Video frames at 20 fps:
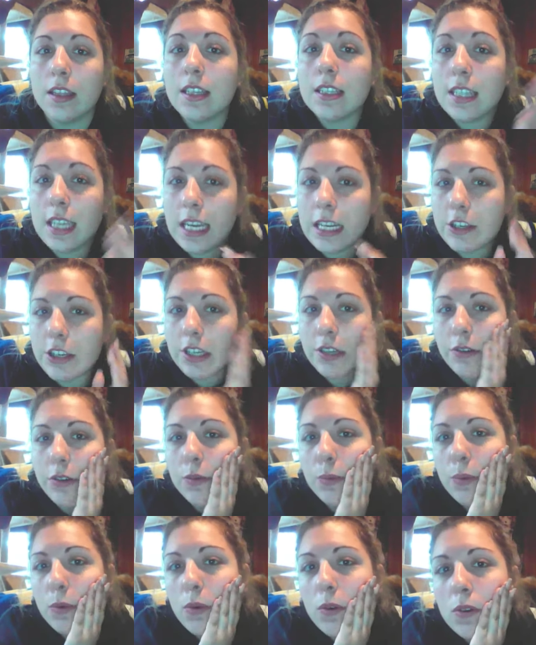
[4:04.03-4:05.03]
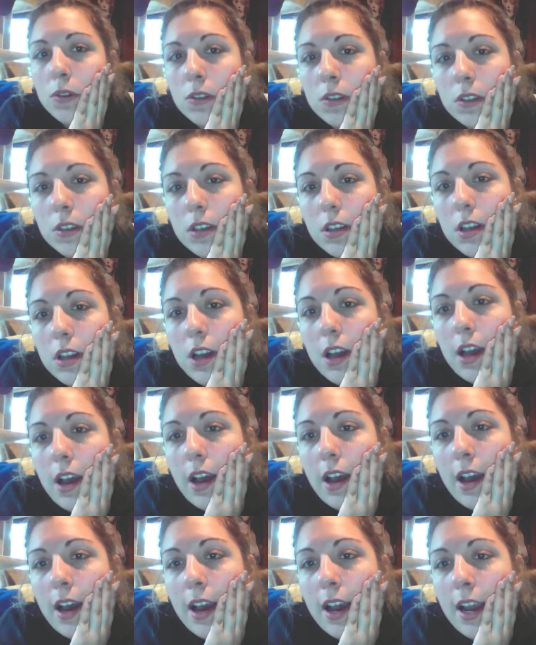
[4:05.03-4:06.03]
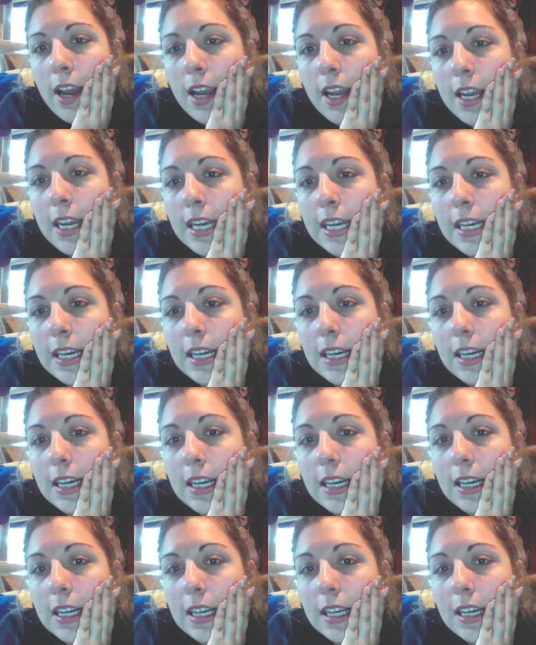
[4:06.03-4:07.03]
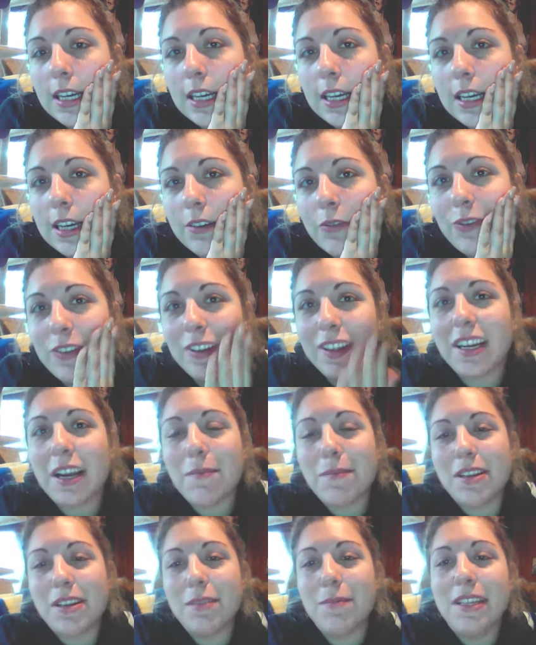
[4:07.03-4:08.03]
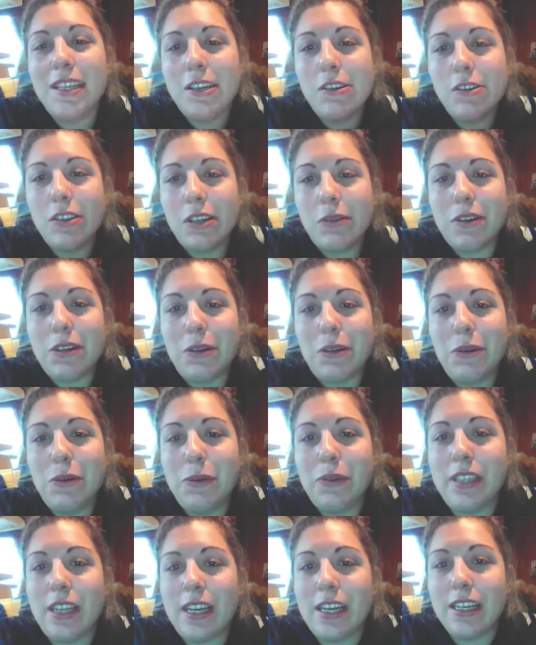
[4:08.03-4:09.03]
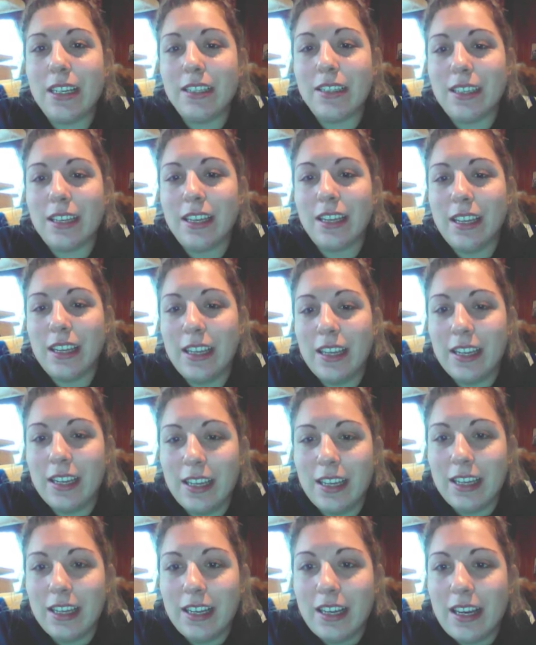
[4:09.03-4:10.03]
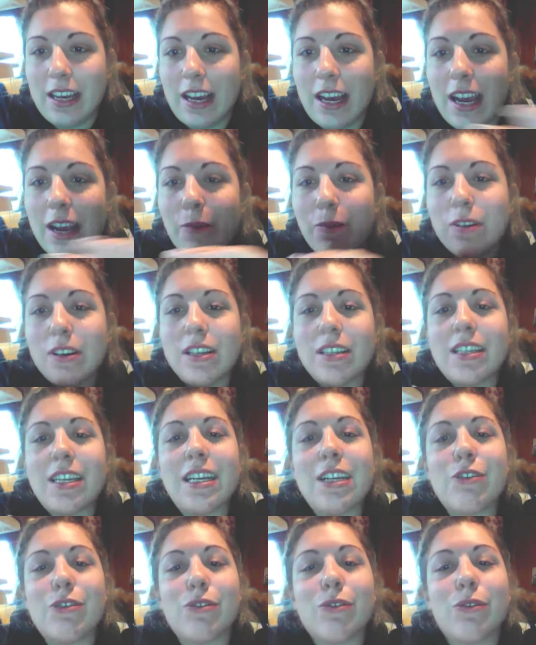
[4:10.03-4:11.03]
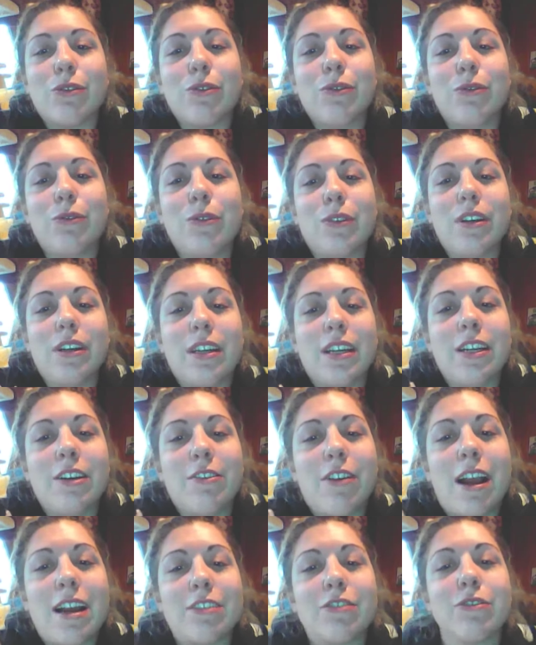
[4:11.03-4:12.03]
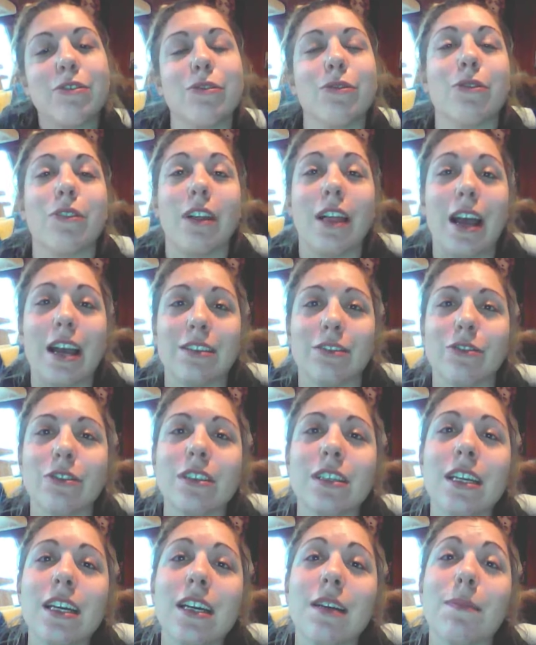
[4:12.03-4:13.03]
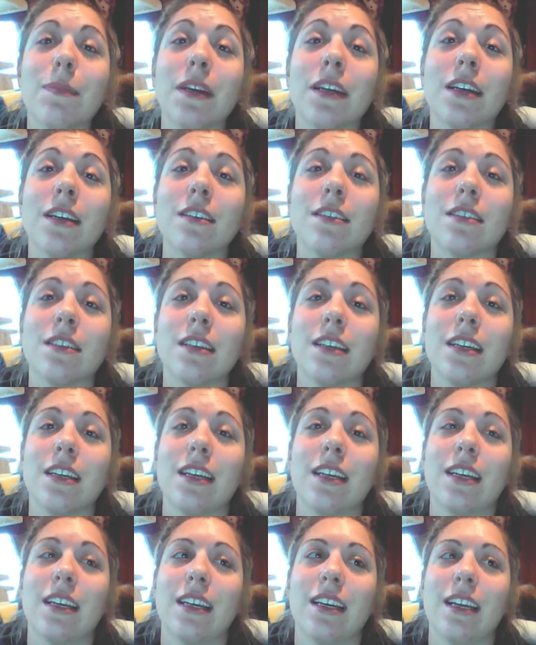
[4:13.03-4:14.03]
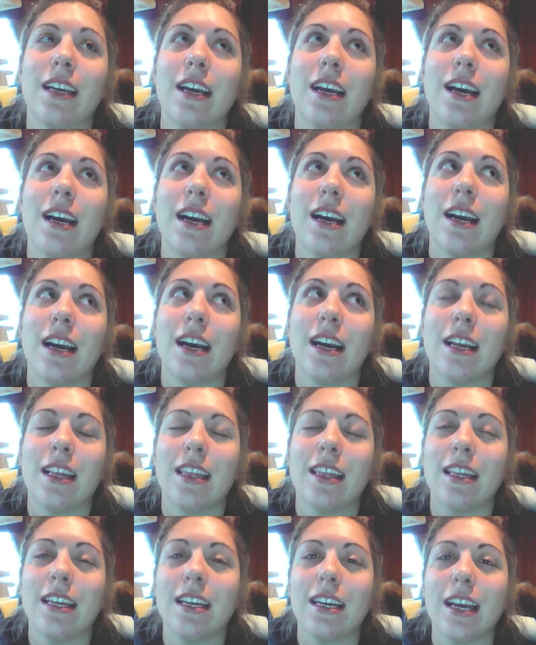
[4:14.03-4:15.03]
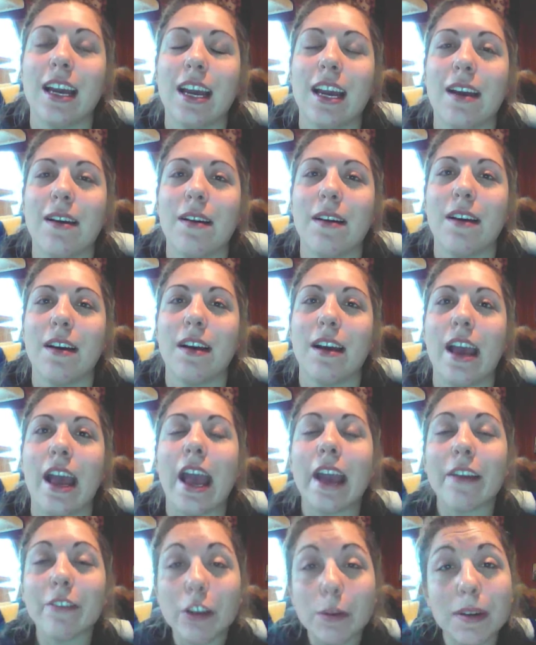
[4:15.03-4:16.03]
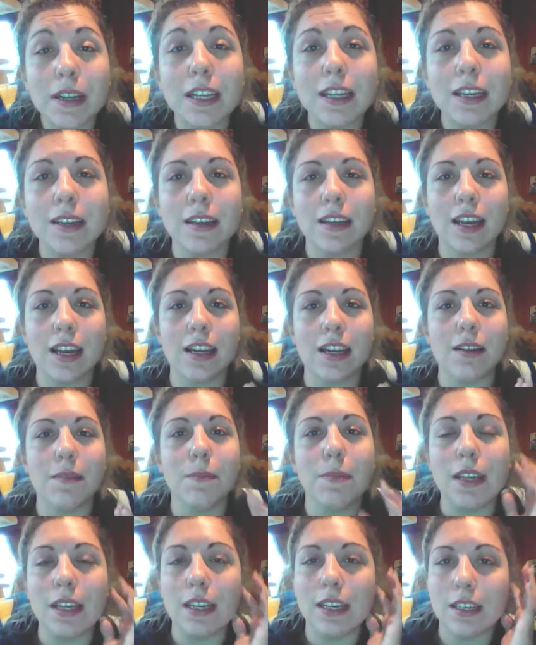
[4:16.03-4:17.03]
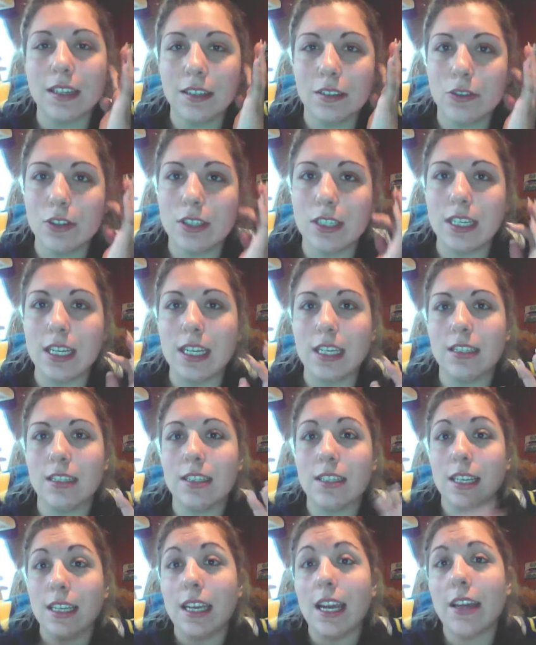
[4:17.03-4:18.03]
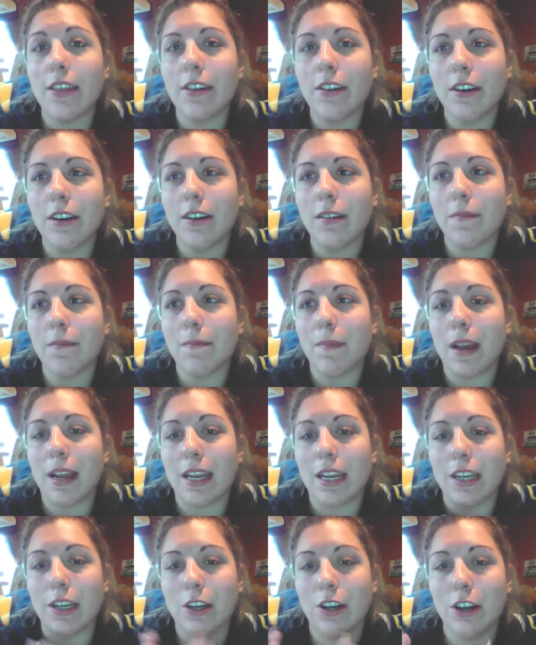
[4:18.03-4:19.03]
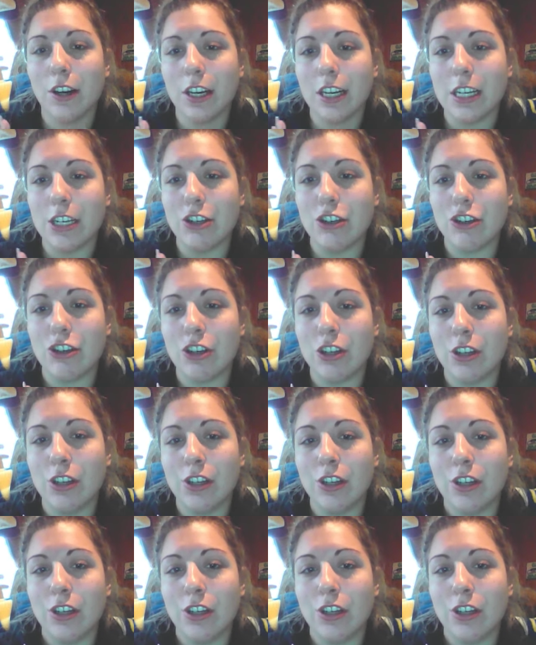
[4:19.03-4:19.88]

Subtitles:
The teaching group rules, I feel like I'm going to be the only one who says I want to teach through interaction, through class critique, because I think everybody kind of being critiqued together might encourage